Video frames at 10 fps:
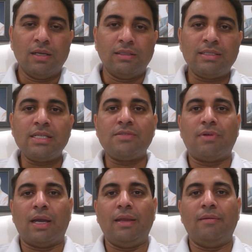This is
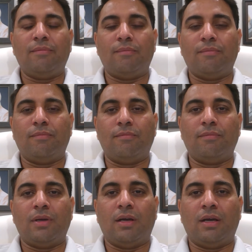why
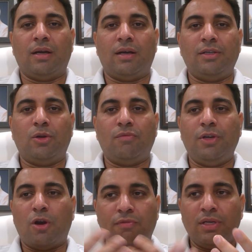
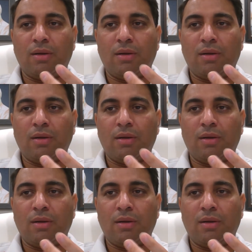we often